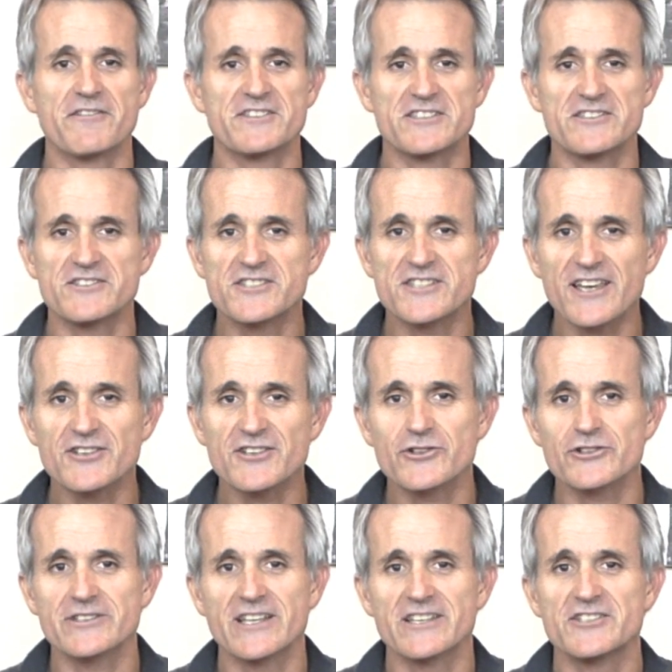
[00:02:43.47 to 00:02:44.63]

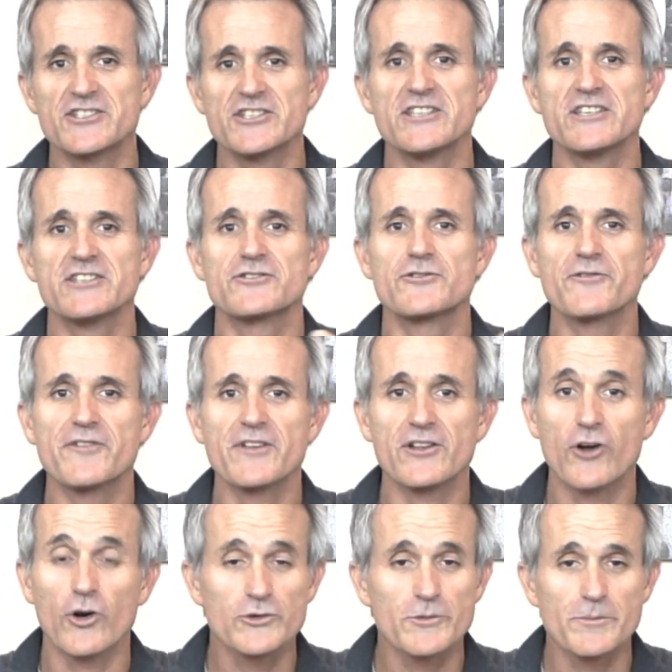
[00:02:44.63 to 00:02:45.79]
sensation that she needs to
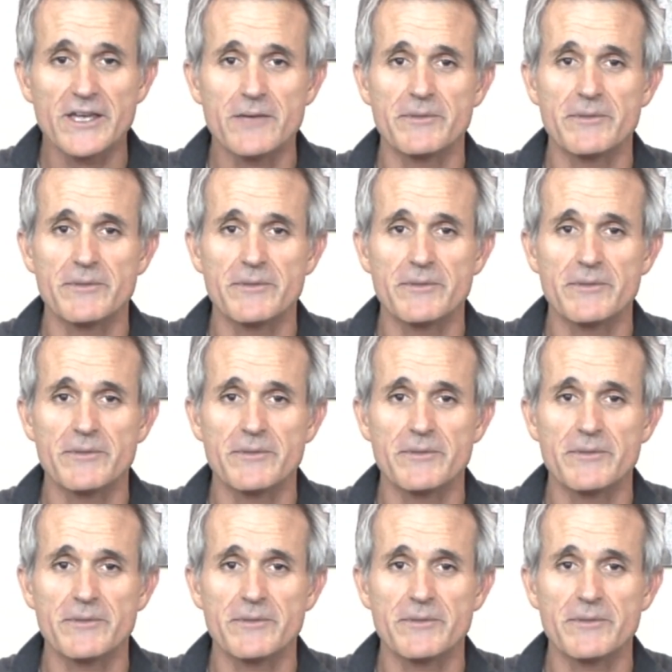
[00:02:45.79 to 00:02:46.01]
go to pee,